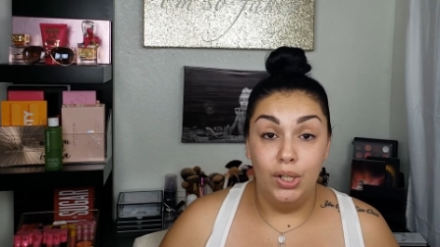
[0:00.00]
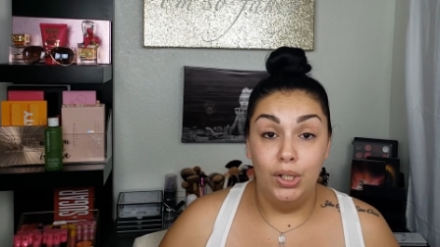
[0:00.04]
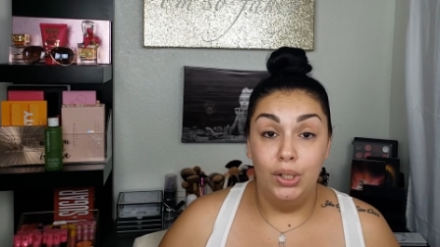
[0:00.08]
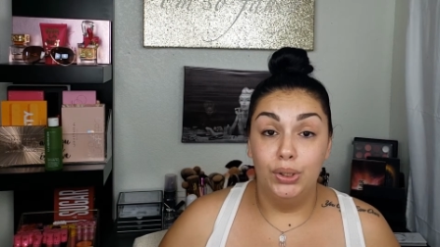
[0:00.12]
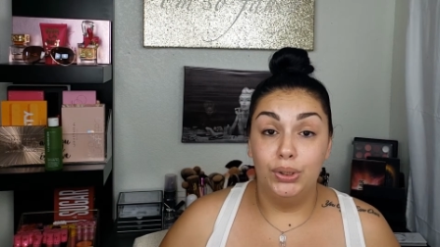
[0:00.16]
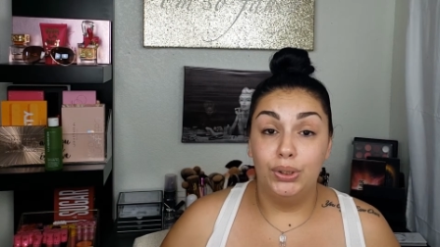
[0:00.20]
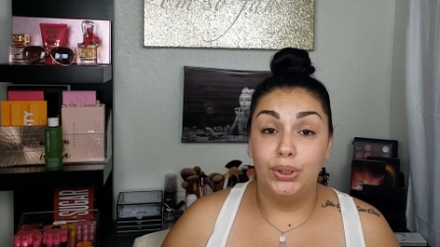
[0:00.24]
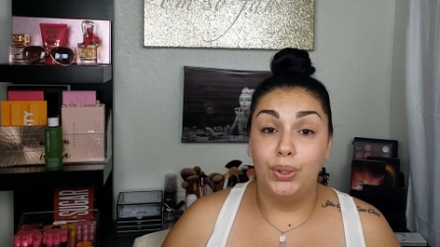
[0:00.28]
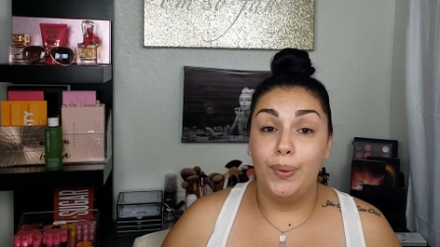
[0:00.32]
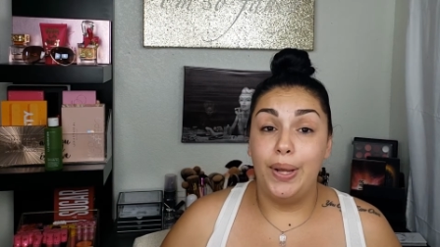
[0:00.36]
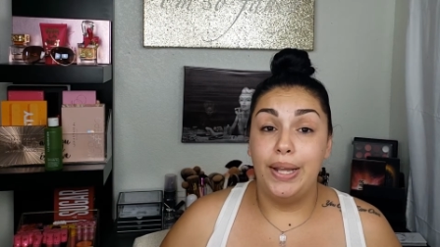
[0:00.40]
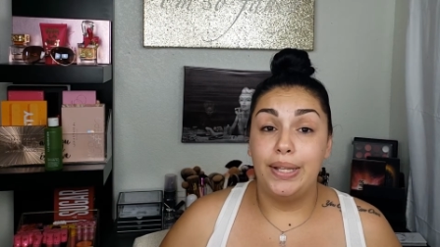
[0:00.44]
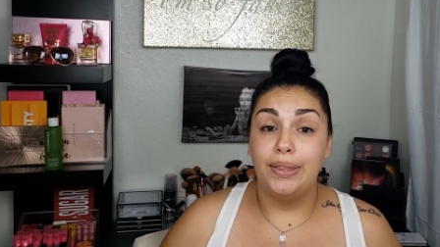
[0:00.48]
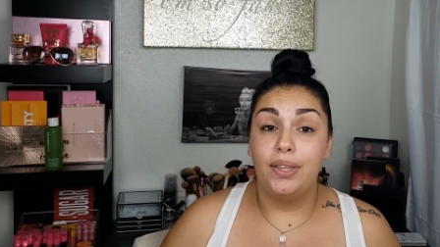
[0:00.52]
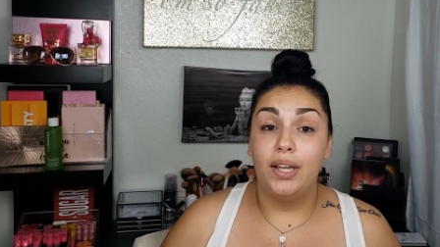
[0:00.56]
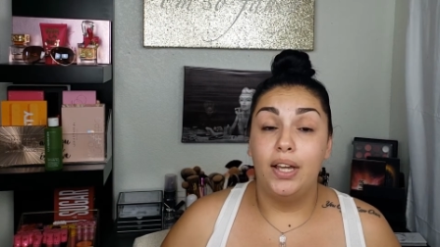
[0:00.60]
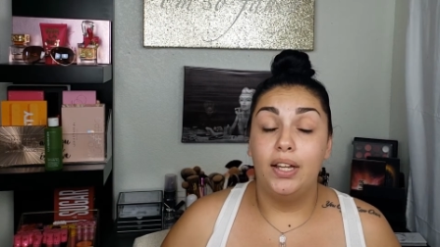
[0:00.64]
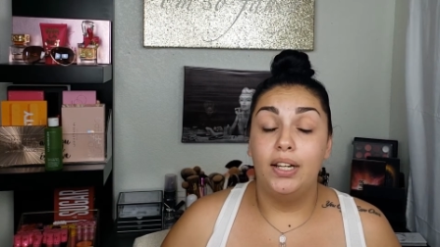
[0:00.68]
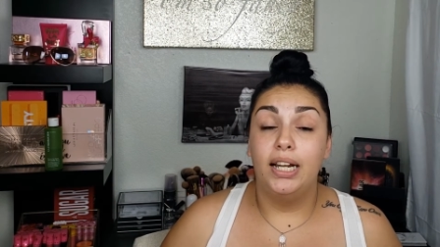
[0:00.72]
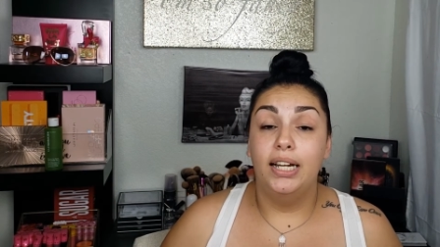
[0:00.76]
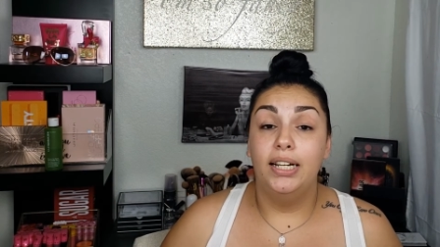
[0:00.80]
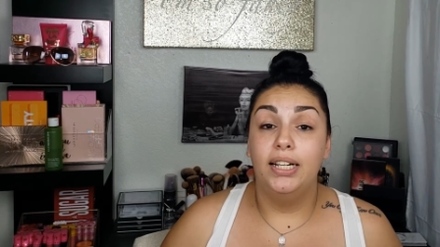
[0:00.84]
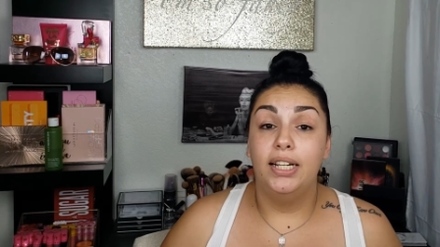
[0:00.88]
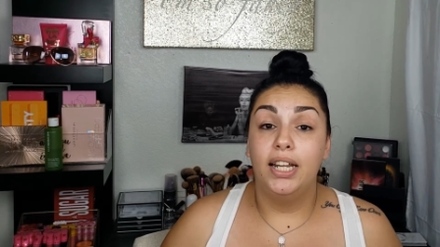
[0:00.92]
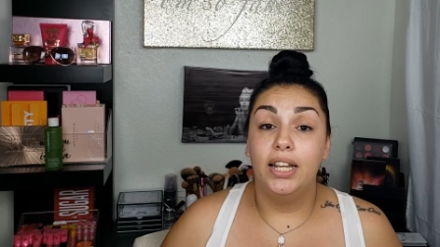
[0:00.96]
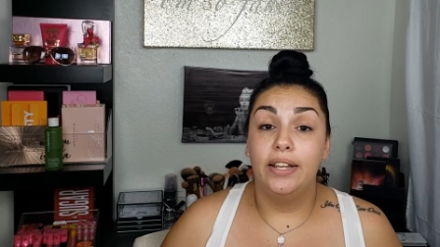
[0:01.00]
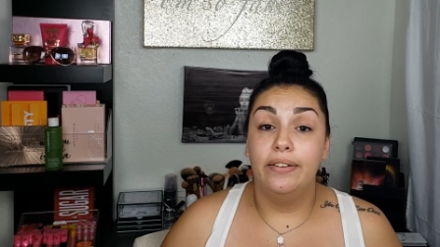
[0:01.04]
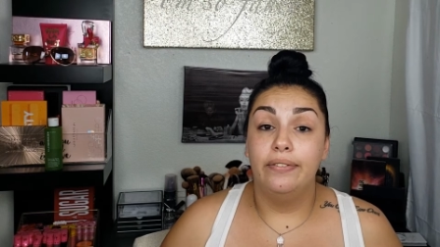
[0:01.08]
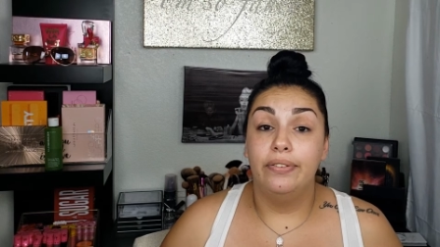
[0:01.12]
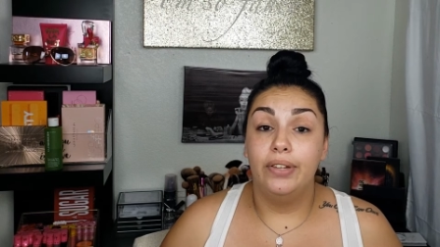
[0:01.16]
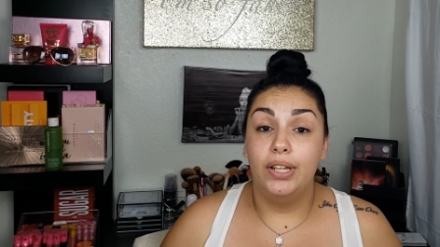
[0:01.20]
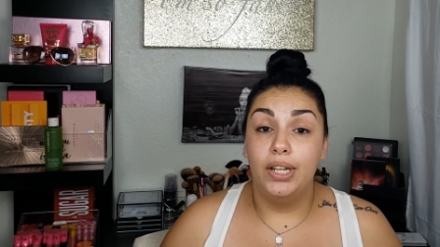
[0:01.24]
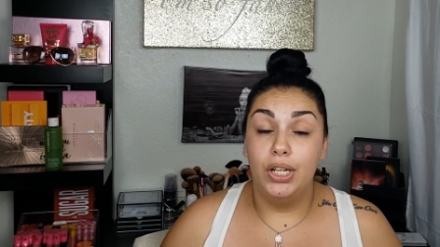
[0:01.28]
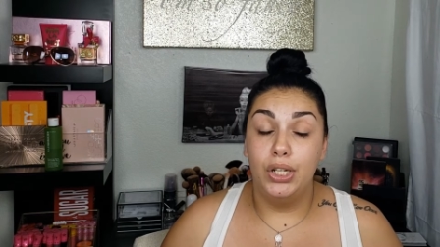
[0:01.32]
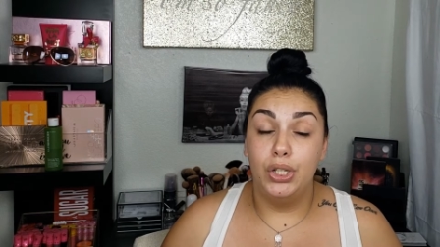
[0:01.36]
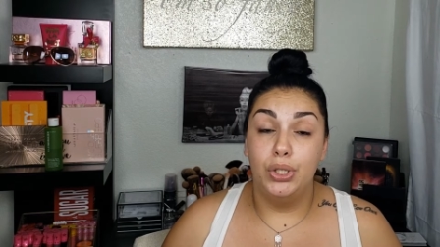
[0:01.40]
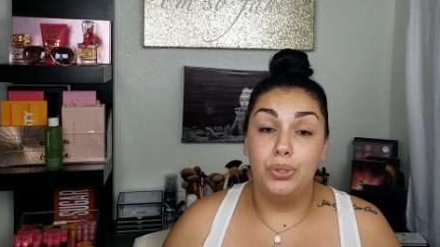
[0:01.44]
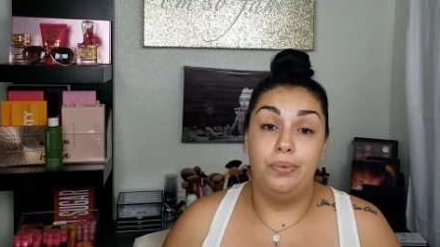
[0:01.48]
so I thought I'd give
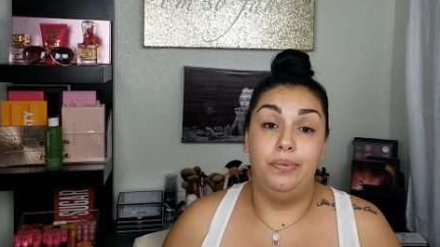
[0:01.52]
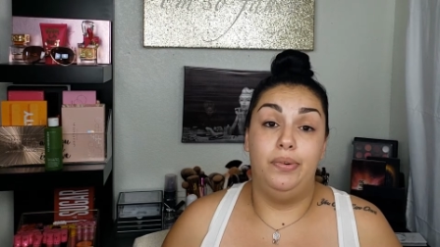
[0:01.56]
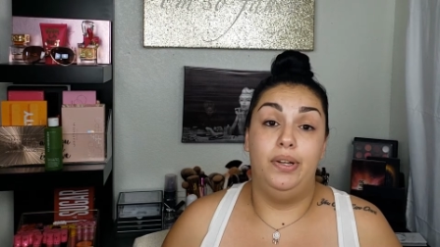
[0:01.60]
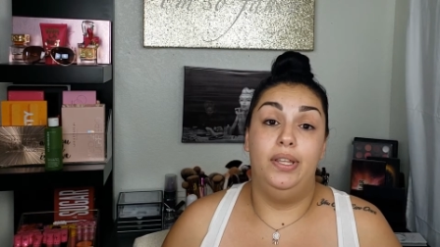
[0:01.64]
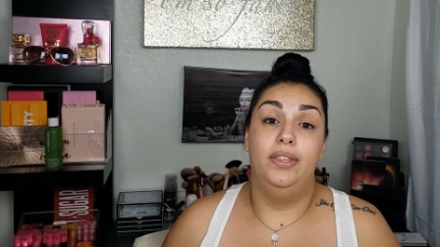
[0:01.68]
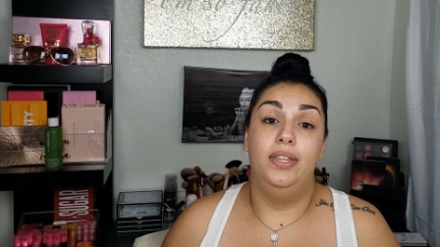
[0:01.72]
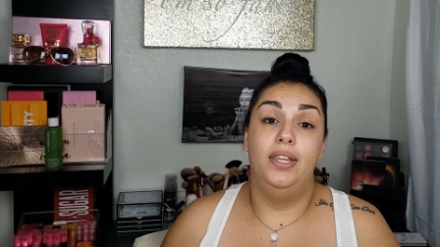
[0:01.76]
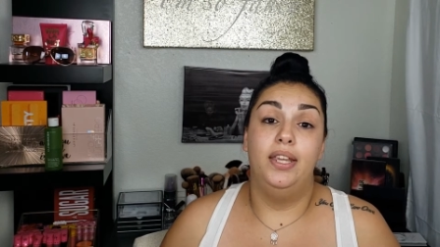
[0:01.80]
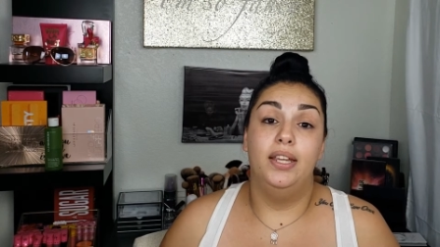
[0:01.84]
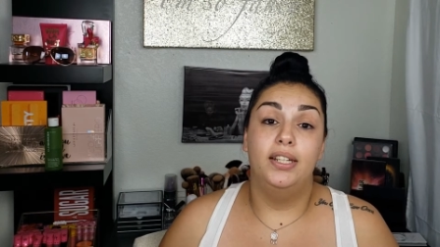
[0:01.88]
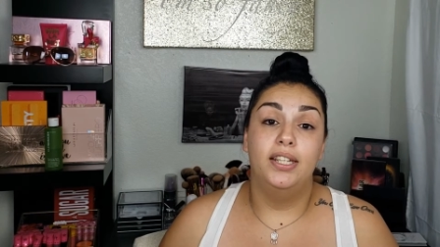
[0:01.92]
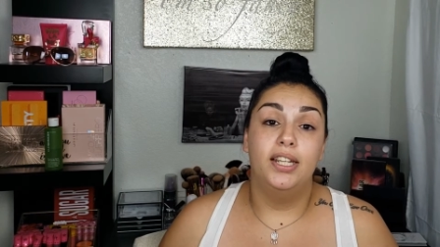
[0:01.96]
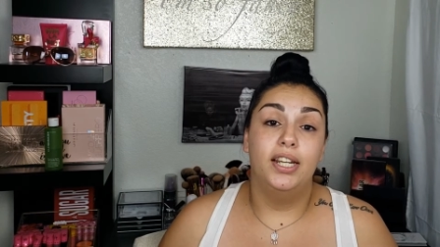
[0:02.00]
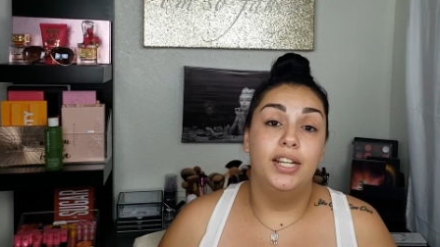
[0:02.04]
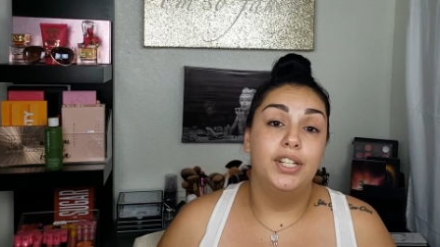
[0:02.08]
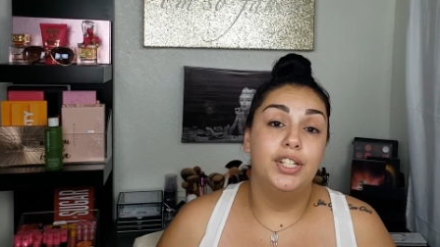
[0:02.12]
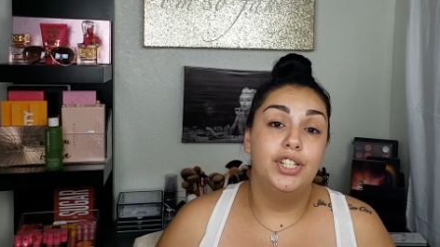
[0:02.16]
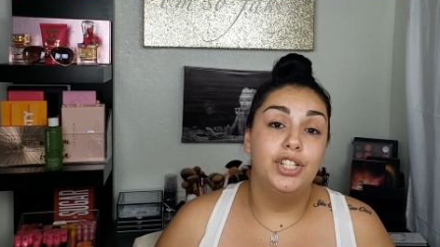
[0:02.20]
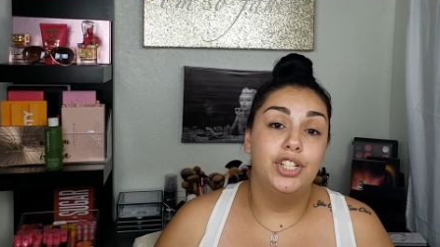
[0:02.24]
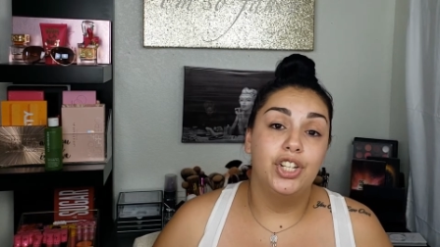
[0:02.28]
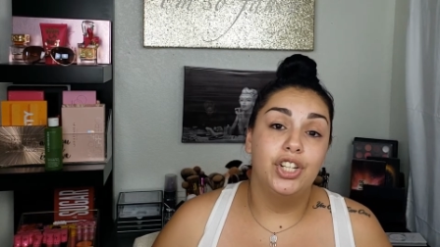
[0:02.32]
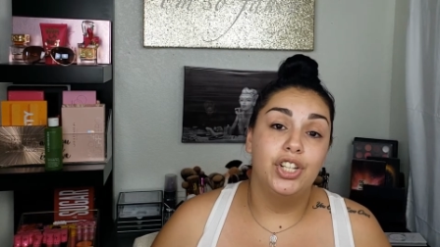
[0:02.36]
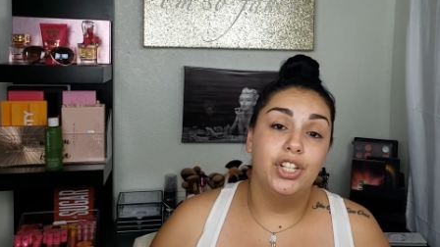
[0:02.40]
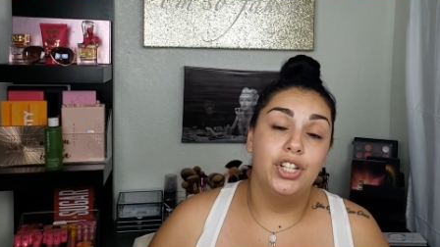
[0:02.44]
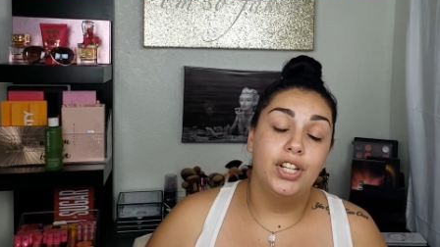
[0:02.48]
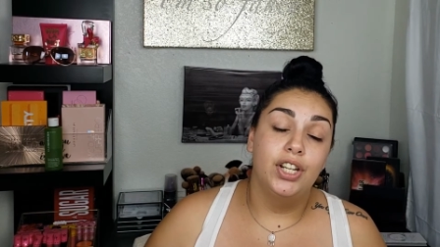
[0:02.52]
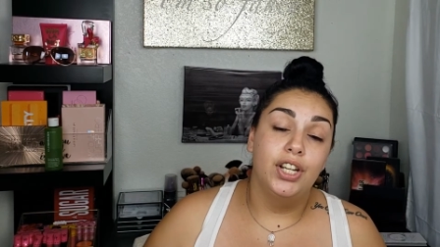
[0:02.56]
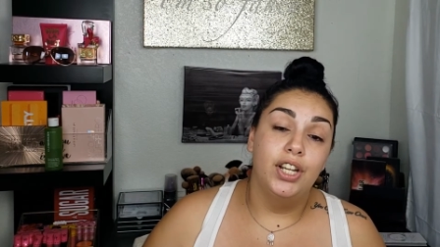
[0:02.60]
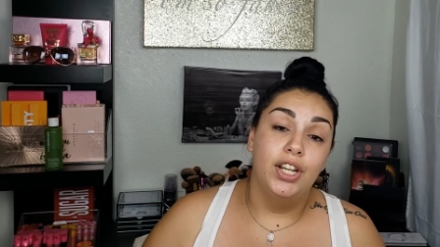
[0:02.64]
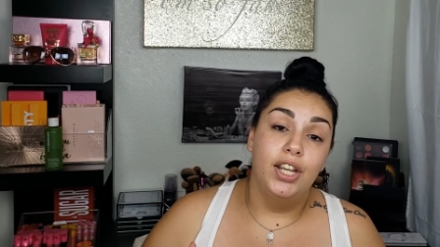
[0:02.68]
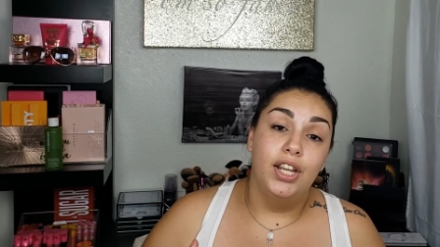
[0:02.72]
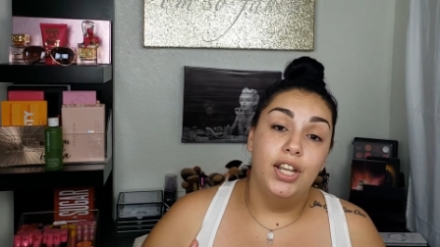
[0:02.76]
each one the attention